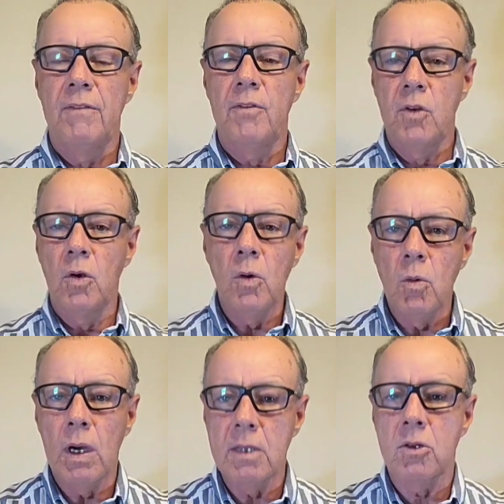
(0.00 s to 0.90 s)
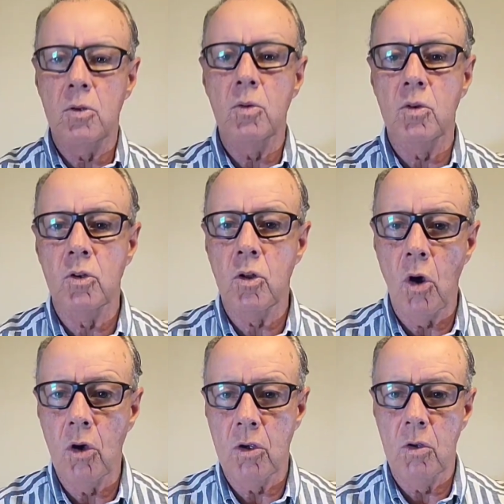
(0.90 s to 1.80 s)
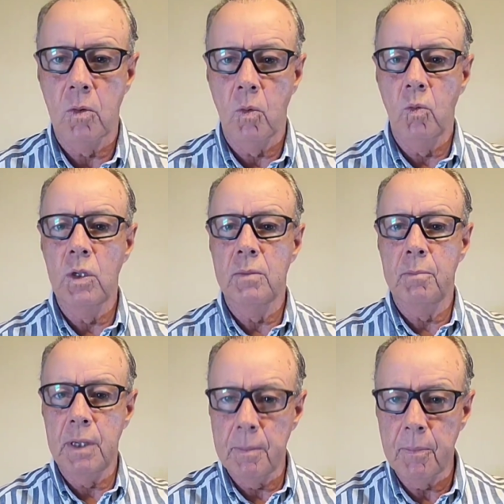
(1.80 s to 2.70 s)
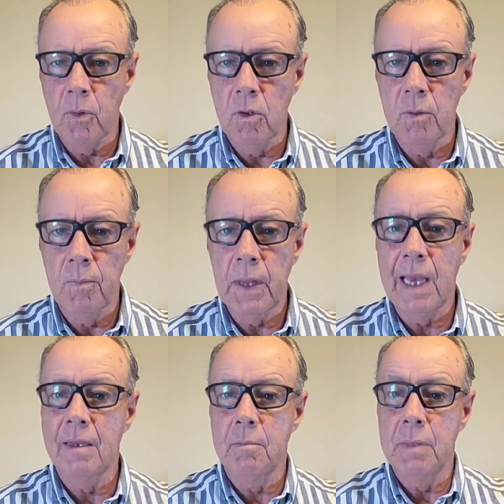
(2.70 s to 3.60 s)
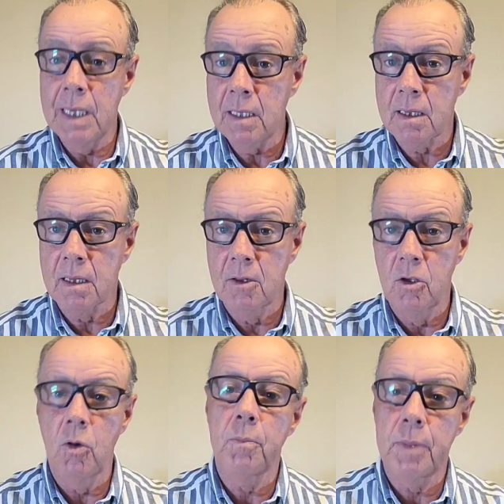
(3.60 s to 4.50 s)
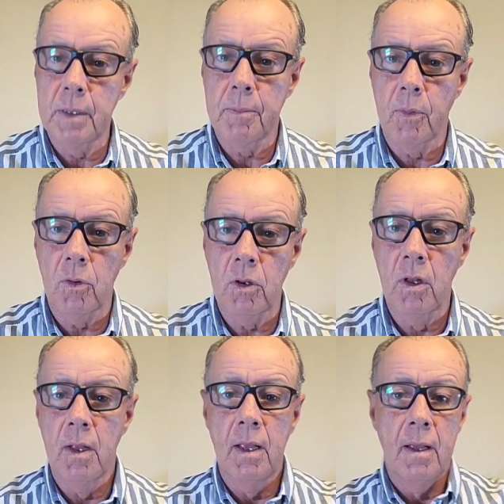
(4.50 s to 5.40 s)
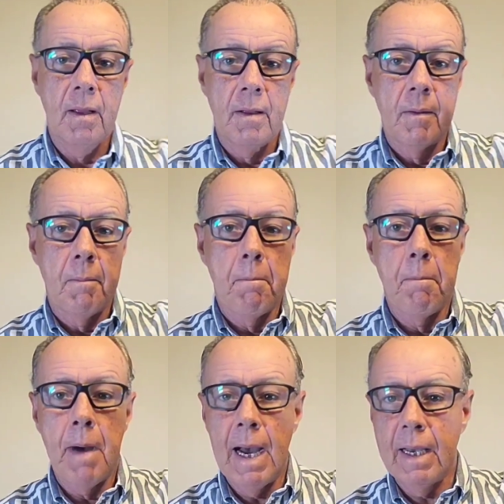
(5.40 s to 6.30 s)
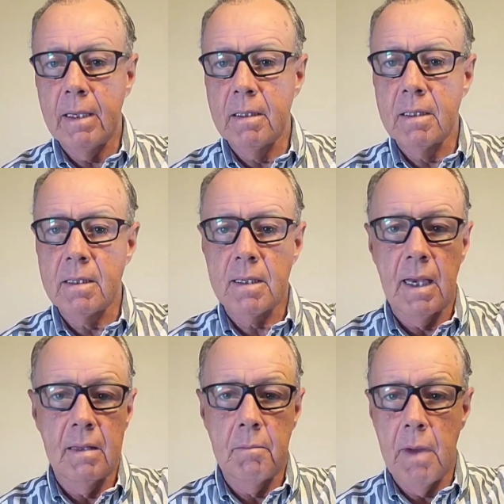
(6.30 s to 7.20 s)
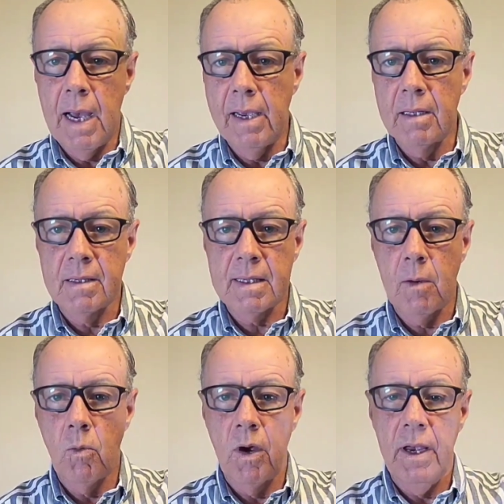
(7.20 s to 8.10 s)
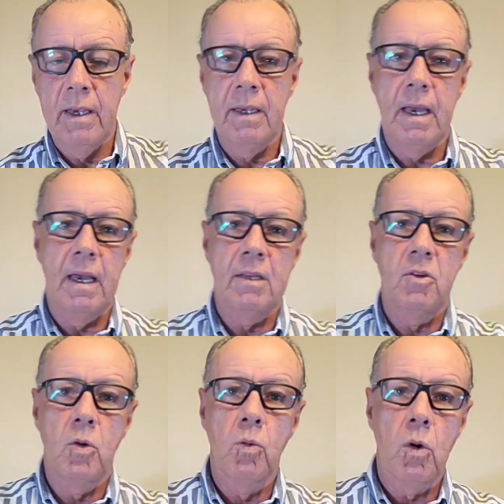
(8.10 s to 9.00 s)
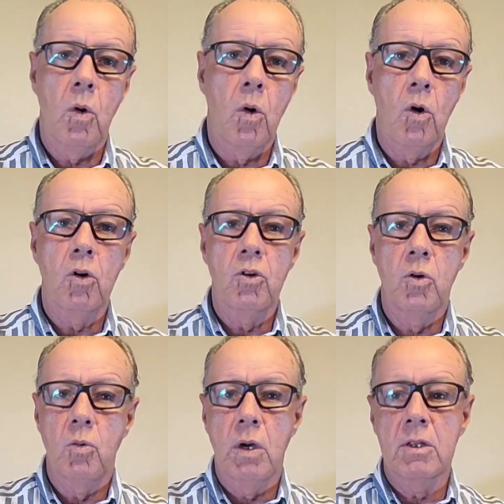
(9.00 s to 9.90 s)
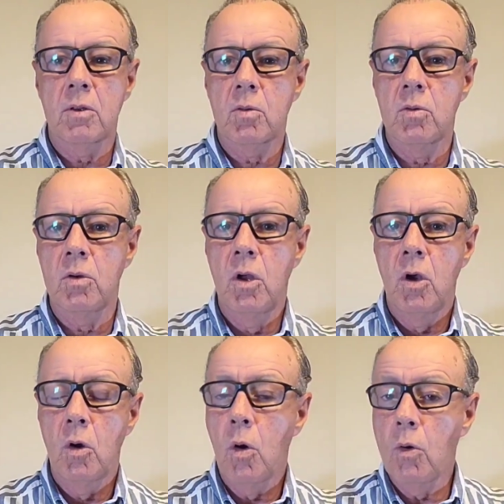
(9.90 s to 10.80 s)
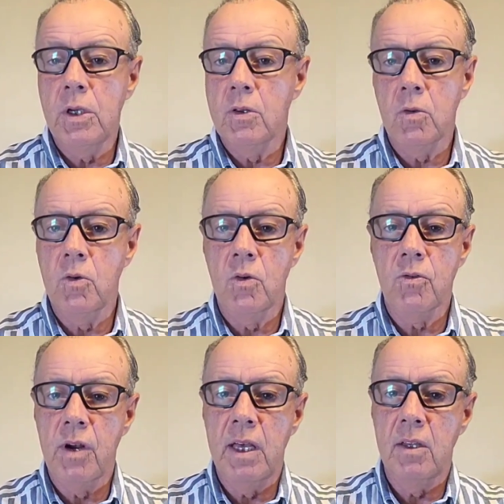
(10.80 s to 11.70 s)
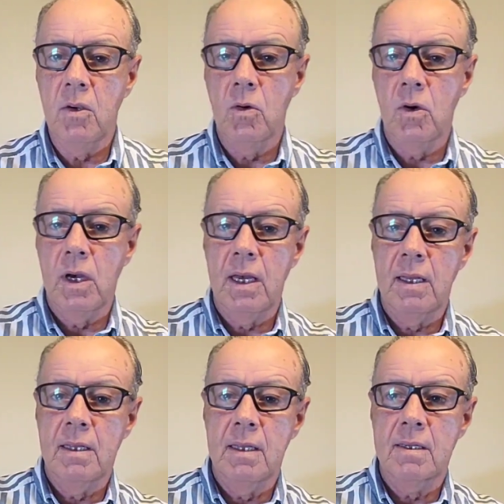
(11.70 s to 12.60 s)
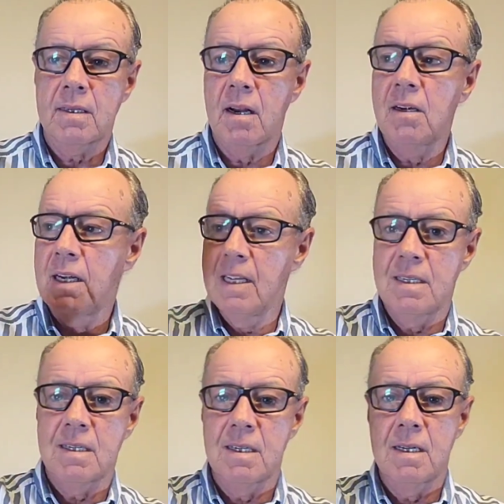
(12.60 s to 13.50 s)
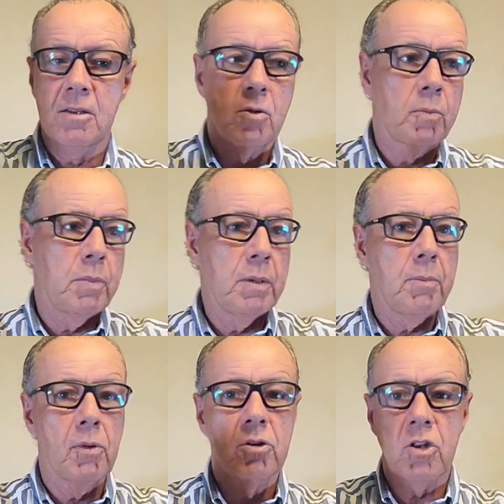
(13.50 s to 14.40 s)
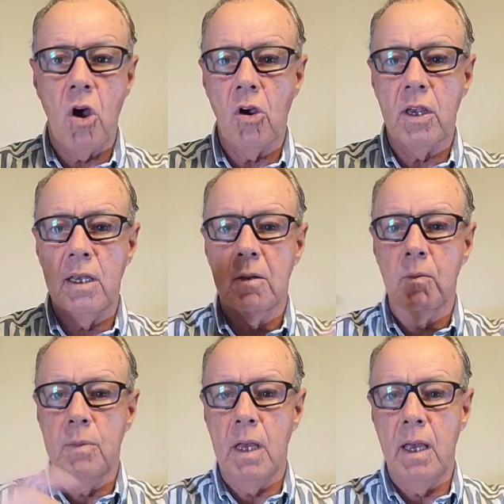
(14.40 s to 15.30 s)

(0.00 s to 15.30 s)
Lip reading: you want to talk with people and meet new people miles and miles away, and you want to go into your radio and start listening to people talking